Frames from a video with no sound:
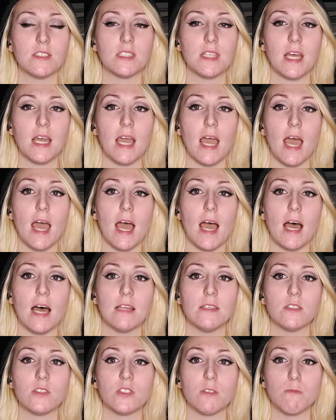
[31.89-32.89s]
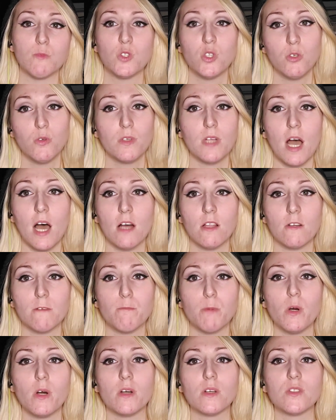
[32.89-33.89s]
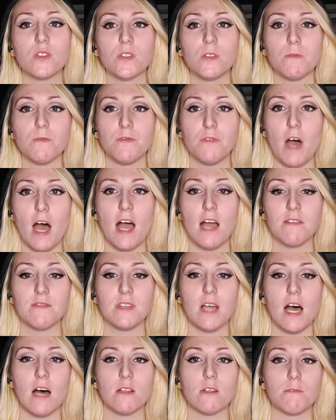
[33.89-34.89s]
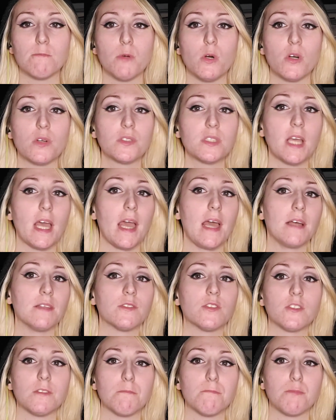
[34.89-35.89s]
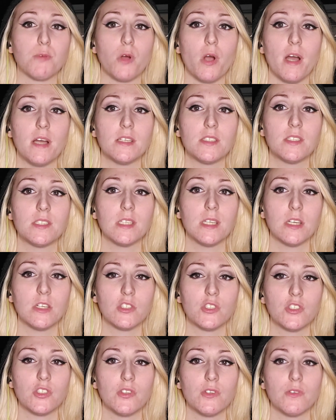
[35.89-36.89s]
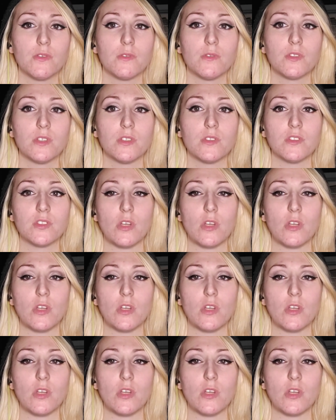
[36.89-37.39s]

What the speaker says: They had some $2 books, some $5 books, and some priced issues.